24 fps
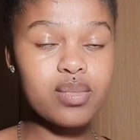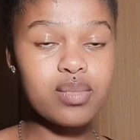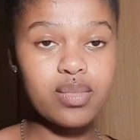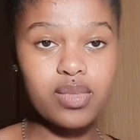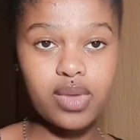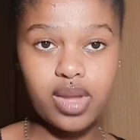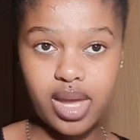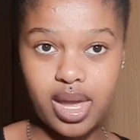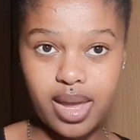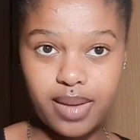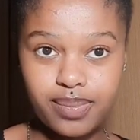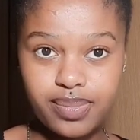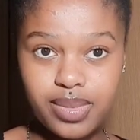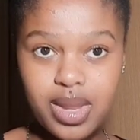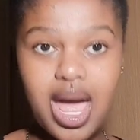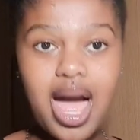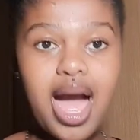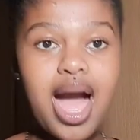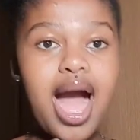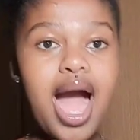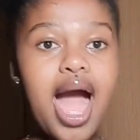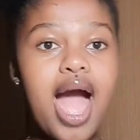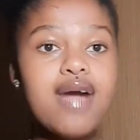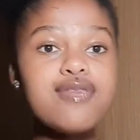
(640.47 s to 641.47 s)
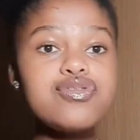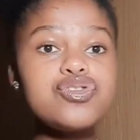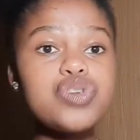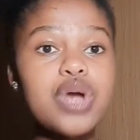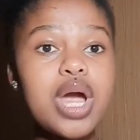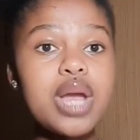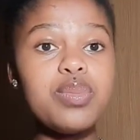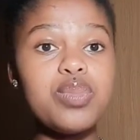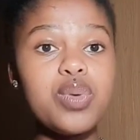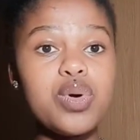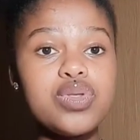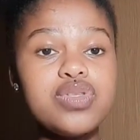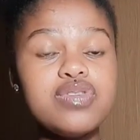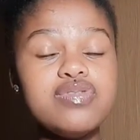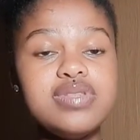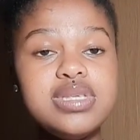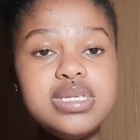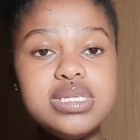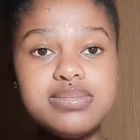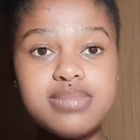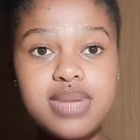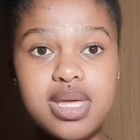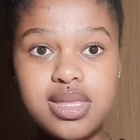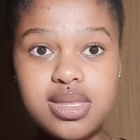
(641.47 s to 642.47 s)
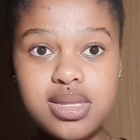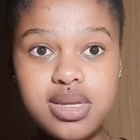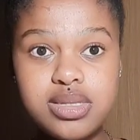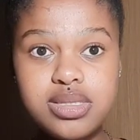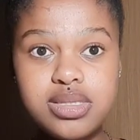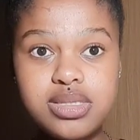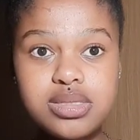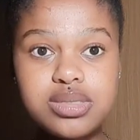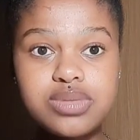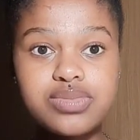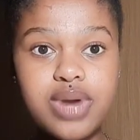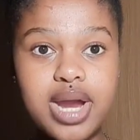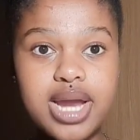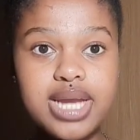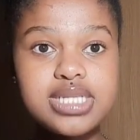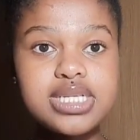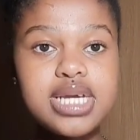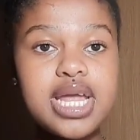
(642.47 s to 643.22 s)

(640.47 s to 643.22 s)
Okay, I've tried both of these methods, right?